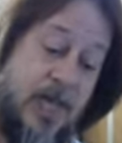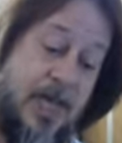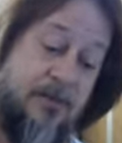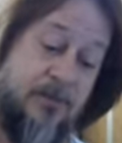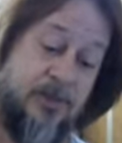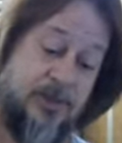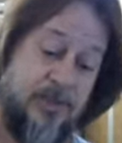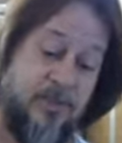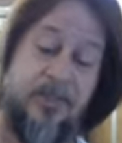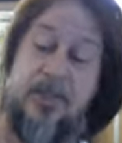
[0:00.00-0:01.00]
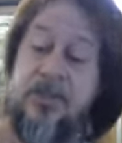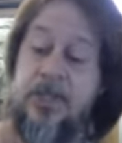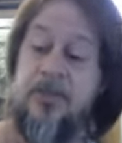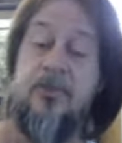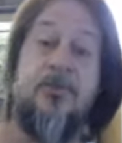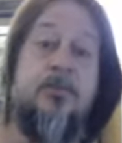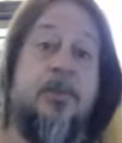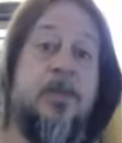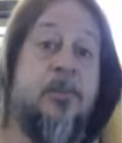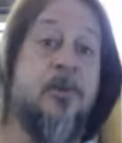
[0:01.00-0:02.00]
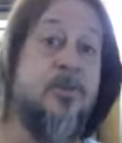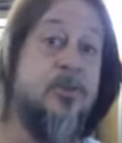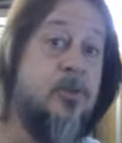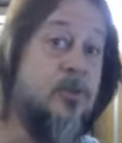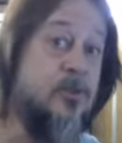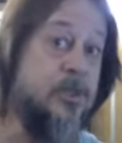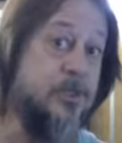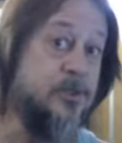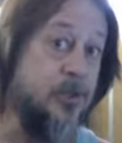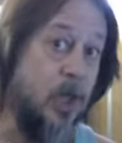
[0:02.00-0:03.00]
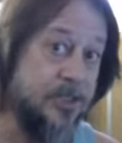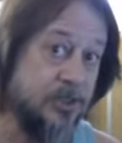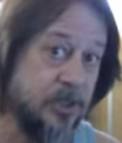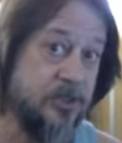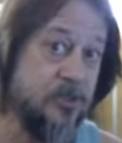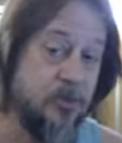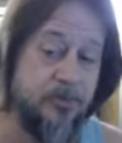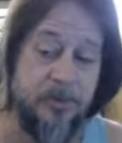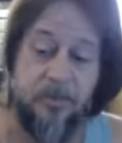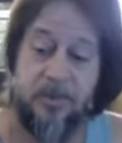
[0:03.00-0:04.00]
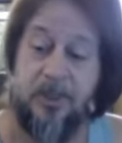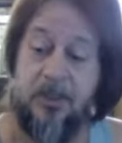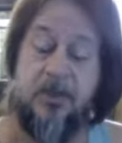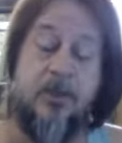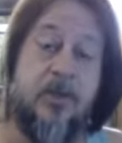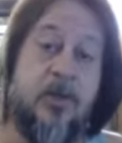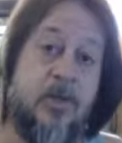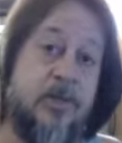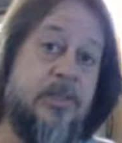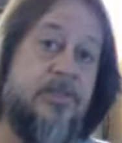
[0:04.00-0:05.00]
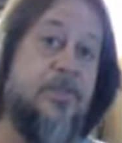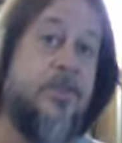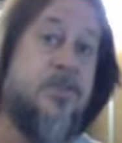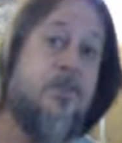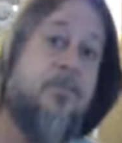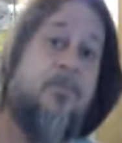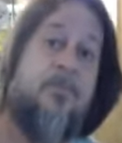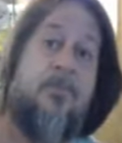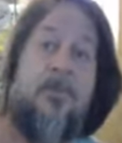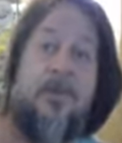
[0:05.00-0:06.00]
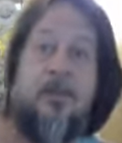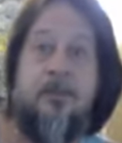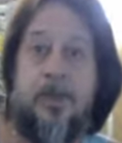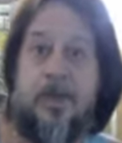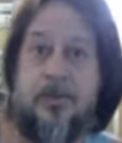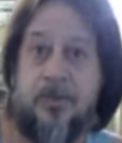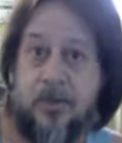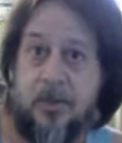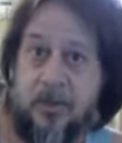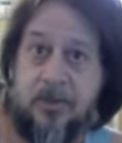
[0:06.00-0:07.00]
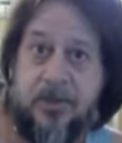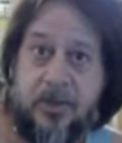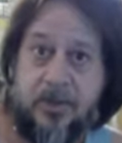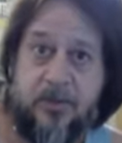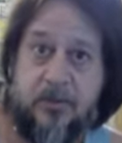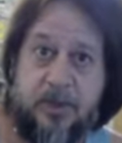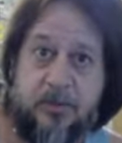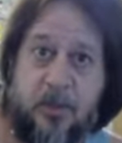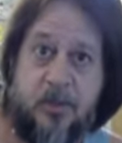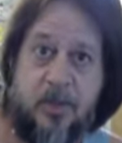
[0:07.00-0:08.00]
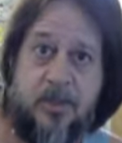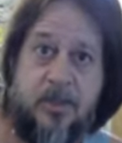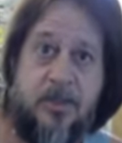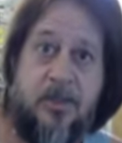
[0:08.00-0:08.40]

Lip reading: I will still continue to be a person who does not contribute in the current system, because the current system is broken.